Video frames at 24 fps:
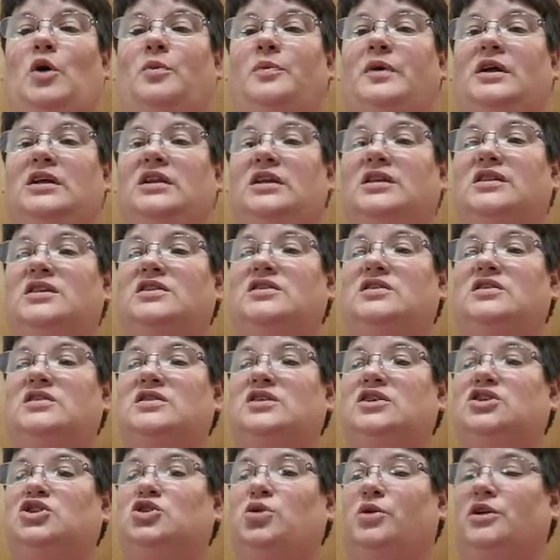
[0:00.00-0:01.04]
hoping that this is
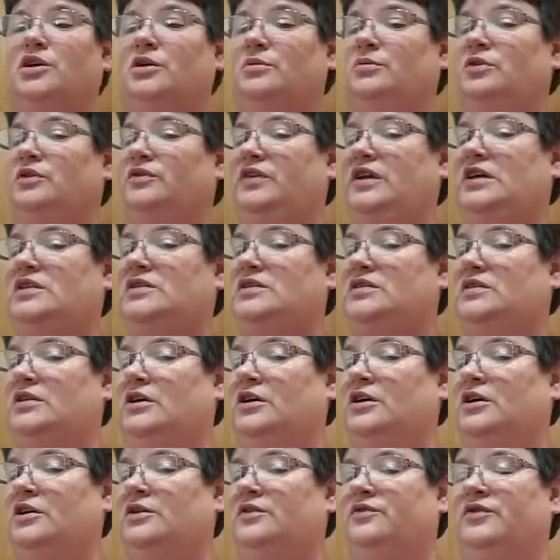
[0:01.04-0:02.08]
a shorter movie
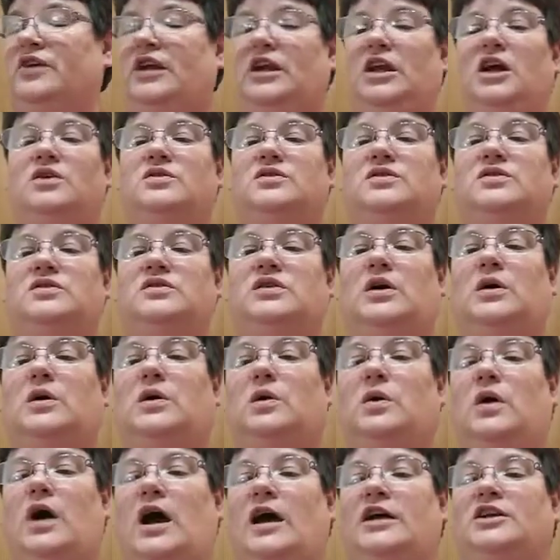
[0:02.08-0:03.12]
or video.
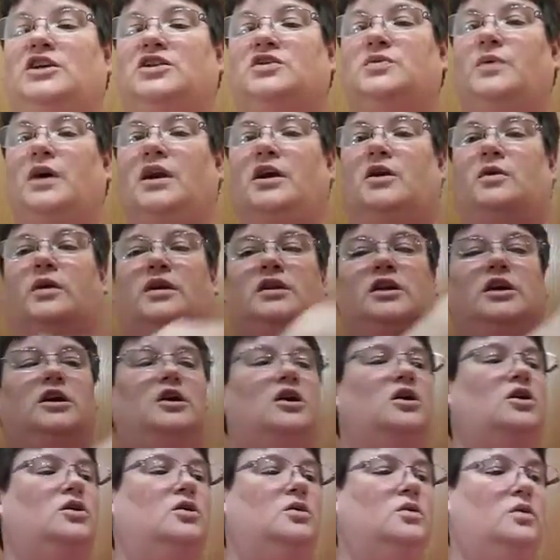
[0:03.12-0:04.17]
So I just want to quickly
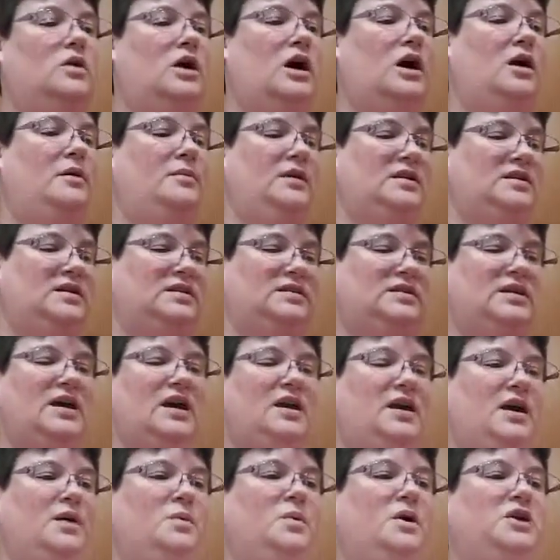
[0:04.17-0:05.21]
go. Um, as I
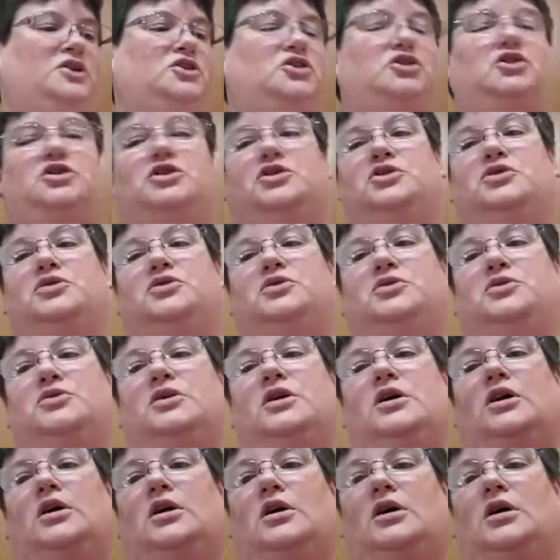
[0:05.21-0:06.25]
said, I went to
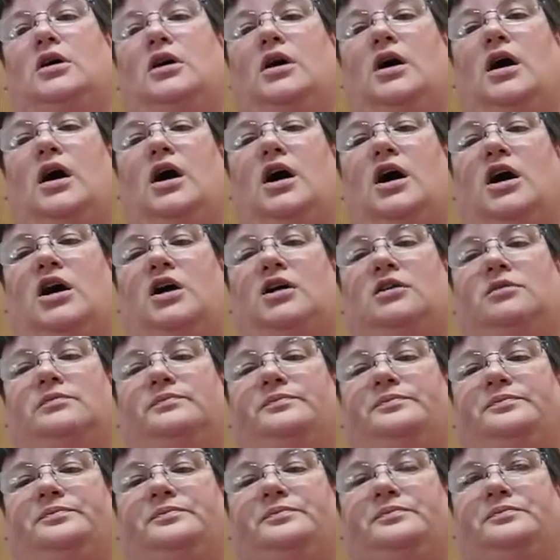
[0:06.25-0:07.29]

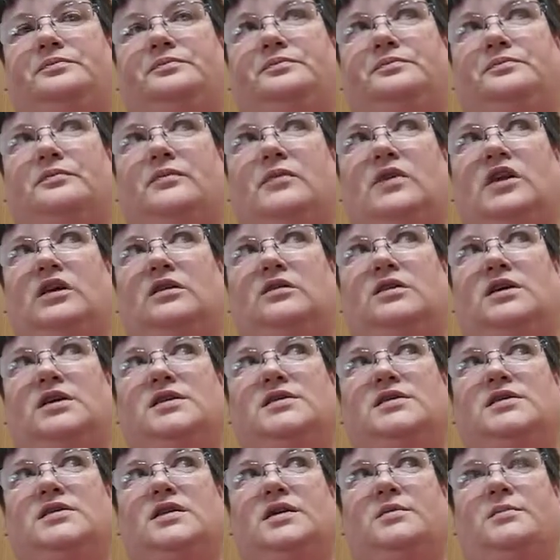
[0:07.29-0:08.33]
um,
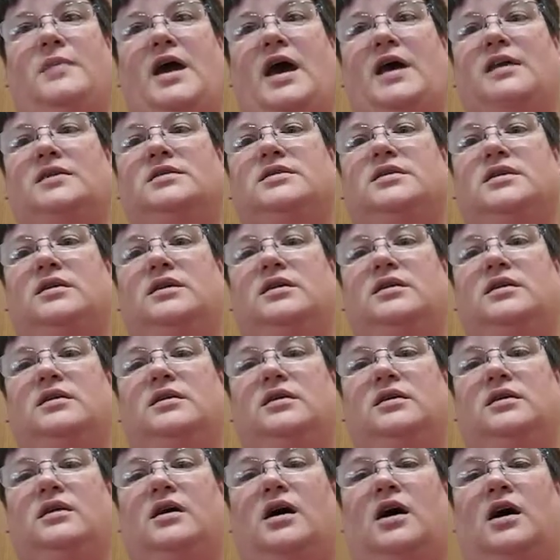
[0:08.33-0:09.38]
Lynn's uh,
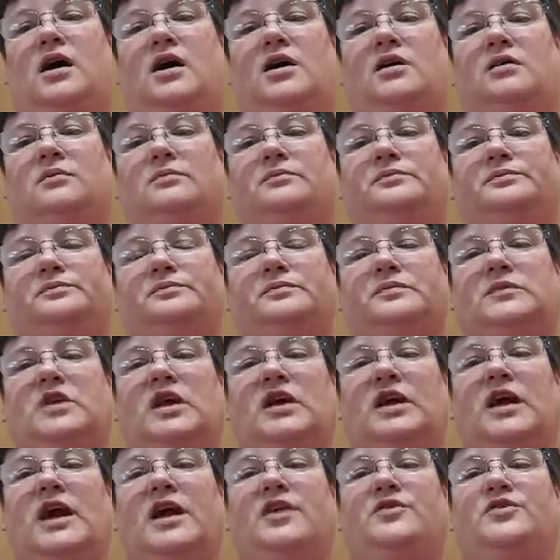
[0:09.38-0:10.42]
Madison um,
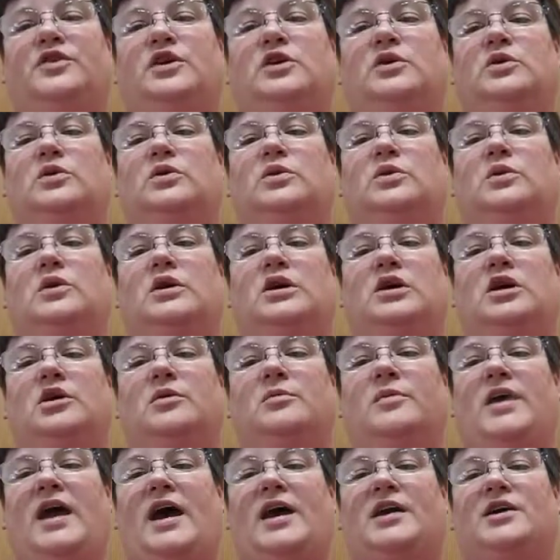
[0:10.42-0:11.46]
and got a few
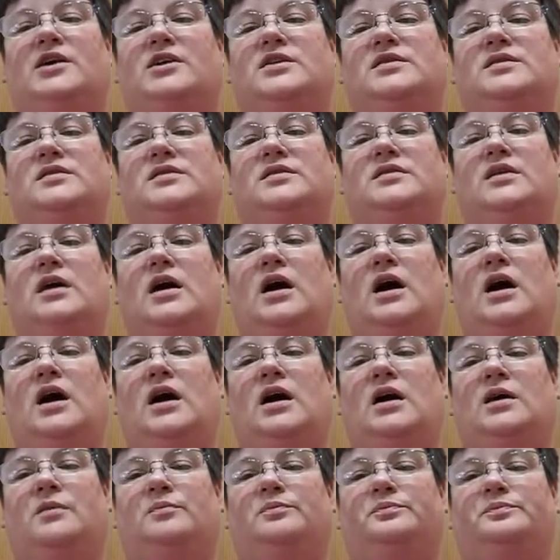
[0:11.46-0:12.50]
patterns,
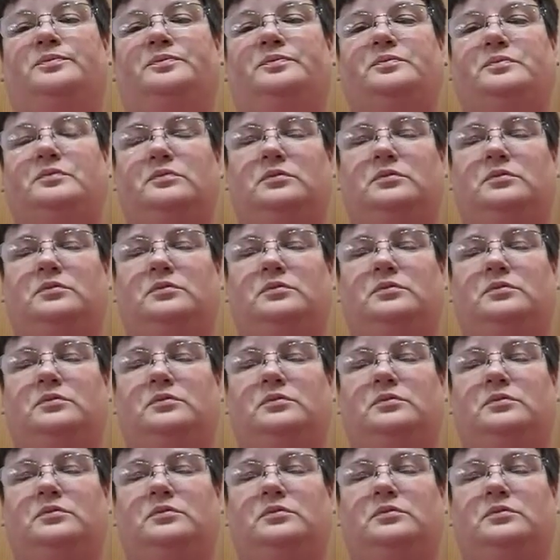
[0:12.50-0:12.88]
um,